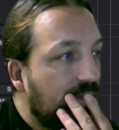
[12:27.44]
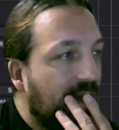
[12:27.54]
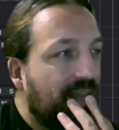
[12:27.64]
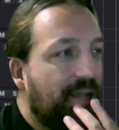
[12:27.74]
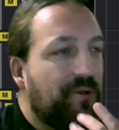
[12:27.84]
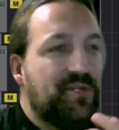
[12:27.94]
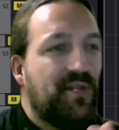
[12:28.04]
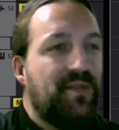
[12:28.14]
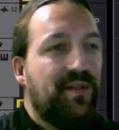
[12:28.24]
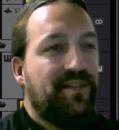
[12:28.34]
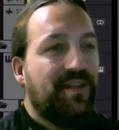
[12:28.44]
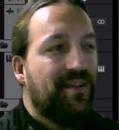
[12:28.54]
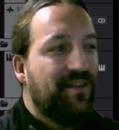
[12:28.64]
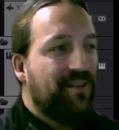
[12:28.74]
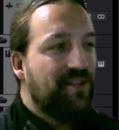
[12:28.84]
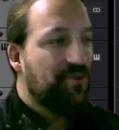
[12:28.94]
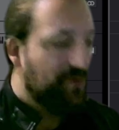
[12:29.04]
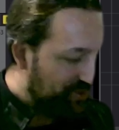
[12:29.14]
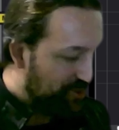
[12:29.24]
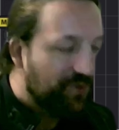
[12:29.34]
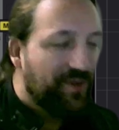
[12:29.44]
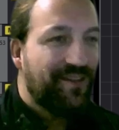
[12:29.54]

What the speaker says: And here's the didgeridoo.